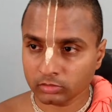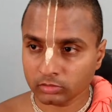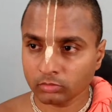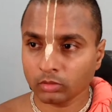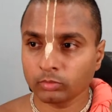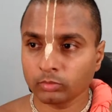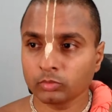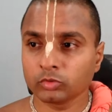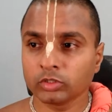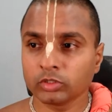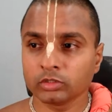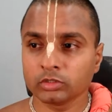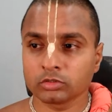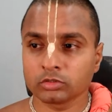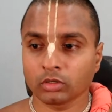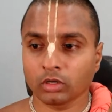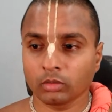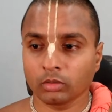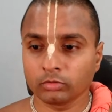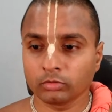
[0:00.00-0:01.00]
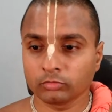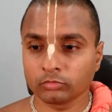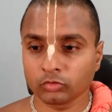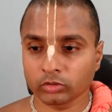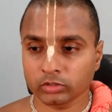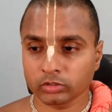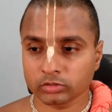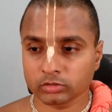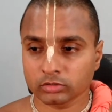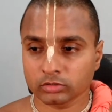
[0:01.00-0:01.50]
Mahaprabhu did this on a couple of
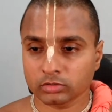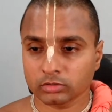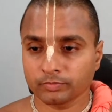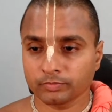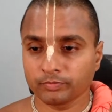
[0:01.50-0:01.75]
occasions.